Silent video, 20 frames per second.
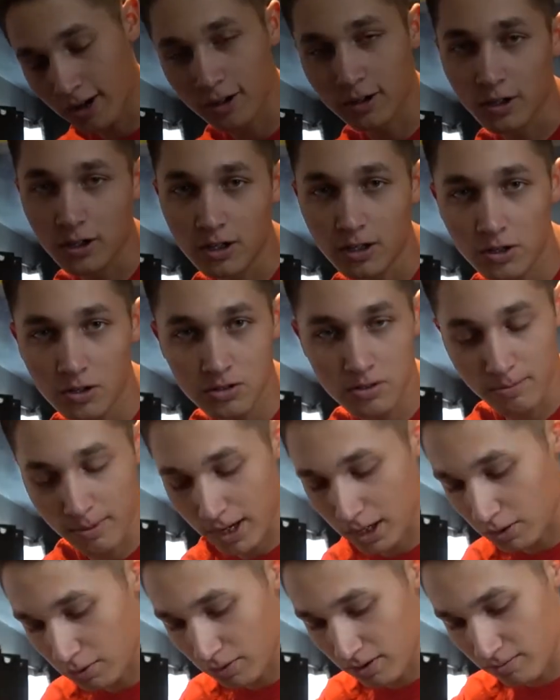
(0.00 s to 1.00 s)
You can use a
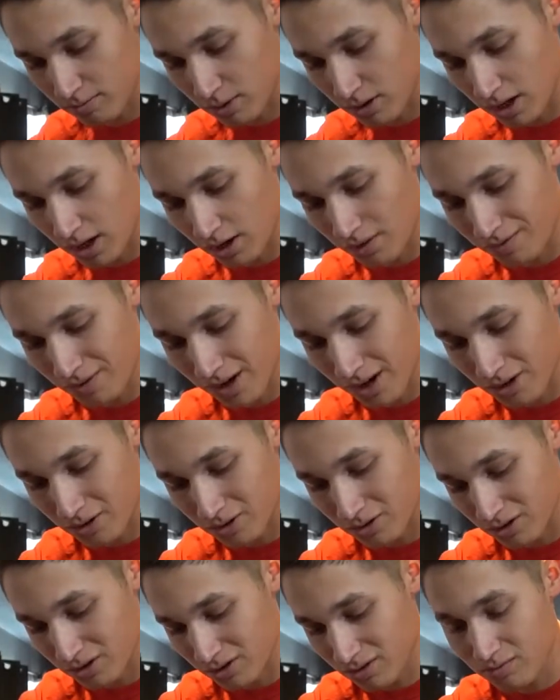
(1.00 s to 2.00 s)
microwave, but air
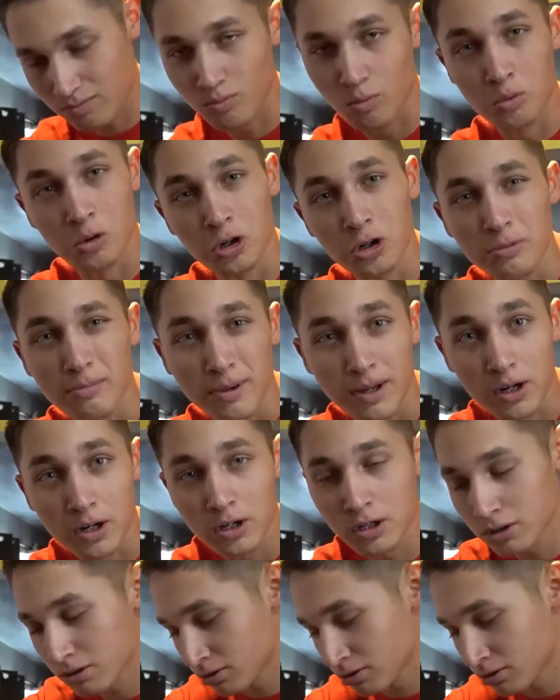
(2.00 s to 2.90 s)
fryers just work better.